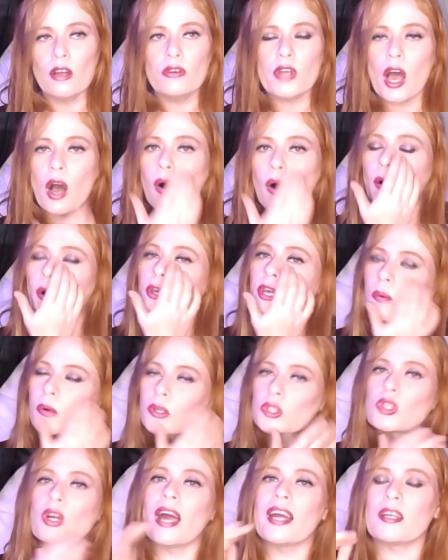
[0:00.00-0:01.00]
No, you
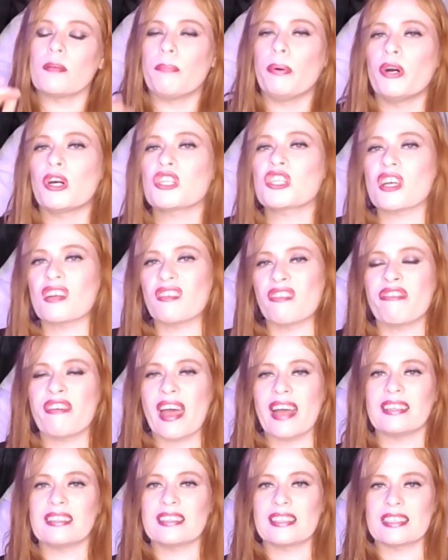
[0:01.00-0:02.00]
were trying to push
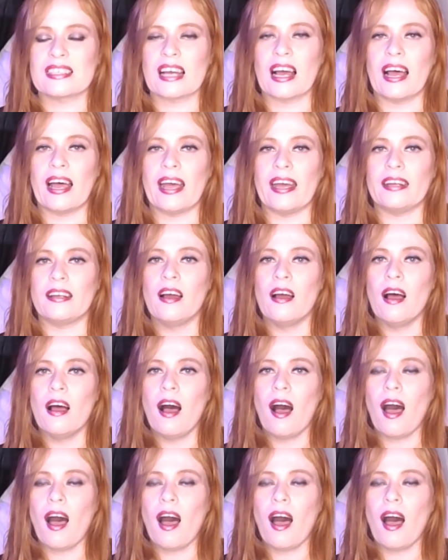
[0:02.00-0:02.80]
infanticide